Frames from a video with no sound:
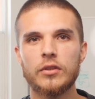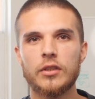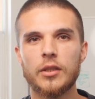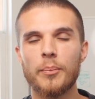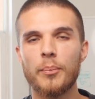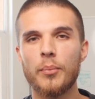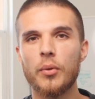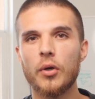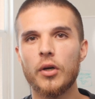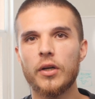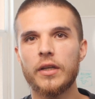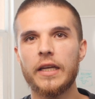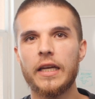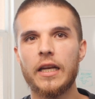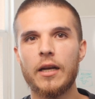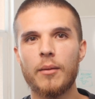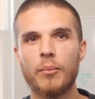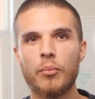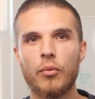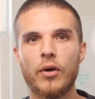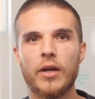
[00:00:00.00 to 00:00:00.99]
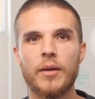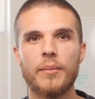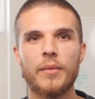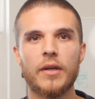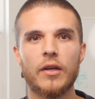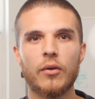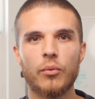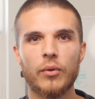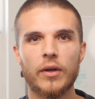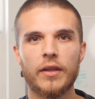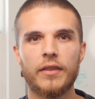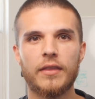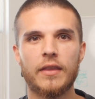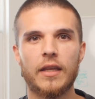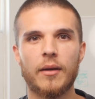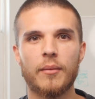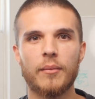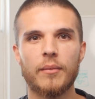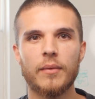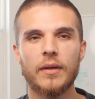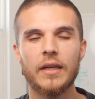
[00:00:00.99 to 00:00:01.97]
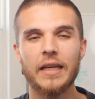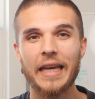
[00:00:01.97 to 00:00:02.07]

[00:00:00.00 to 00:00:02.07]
to book an appointment with them